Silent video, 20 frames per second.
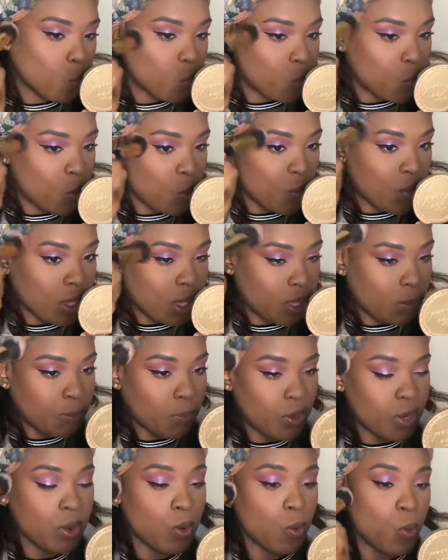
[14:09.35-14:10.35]
so it can
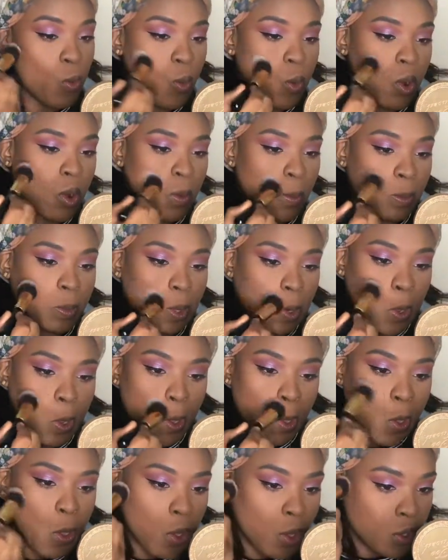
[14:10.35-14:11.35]
bring warmth
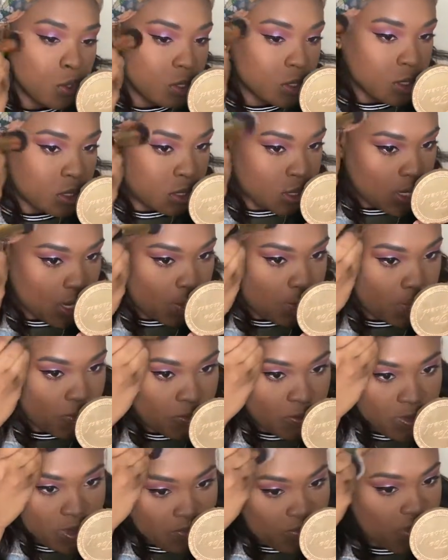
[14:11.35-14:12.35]
to the top
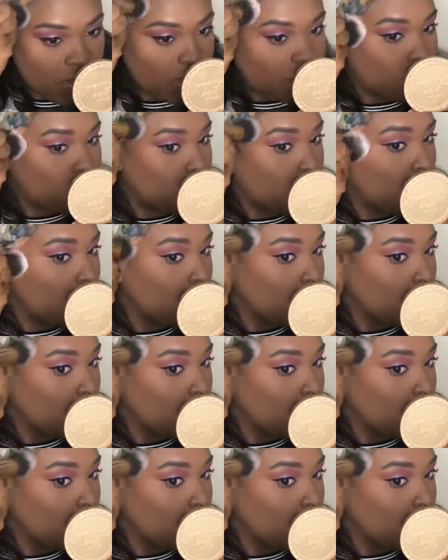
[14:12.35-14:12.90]
of my face,